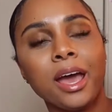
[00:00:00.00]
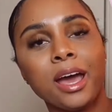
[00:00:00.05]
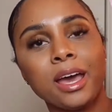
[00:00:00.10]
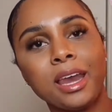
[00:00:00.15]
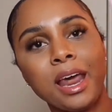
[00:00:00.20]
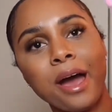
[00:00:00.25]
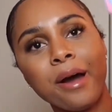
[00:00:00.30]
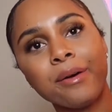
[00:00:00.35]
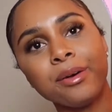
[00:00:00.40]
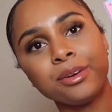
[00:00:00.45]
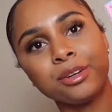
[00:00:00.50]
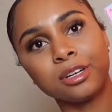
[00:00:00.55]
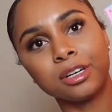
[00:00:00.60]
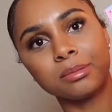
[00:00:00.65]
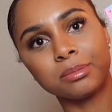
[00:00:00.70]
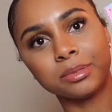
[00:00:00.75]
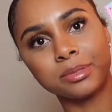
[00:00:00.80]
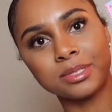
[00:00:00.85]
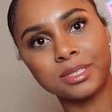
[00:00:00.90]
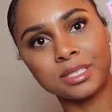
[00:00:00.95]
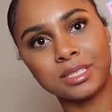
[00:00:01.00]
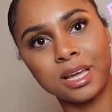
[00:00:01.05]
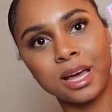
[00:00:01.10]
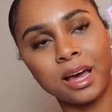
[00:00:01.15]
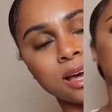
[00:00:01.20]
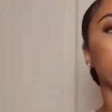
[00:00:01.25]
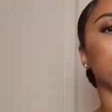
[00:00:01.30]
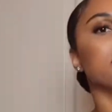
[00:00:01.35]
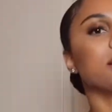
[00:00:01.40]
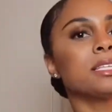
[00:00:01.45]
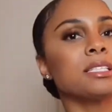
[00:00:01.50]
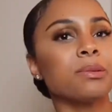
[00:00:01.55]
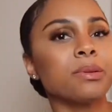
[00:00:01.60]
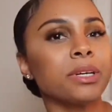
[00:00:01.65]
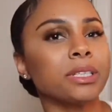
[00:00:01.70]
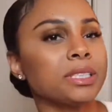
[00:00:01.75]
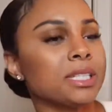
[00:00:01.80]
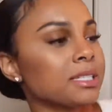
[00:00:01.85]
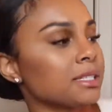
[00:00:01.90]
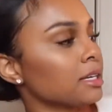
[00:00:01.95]
And how adorable is that? Okay, this one
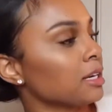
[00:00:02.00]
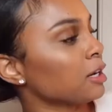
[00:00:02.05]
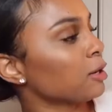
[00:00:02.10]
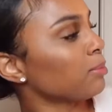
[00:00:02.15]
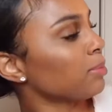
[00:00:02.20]
is just a little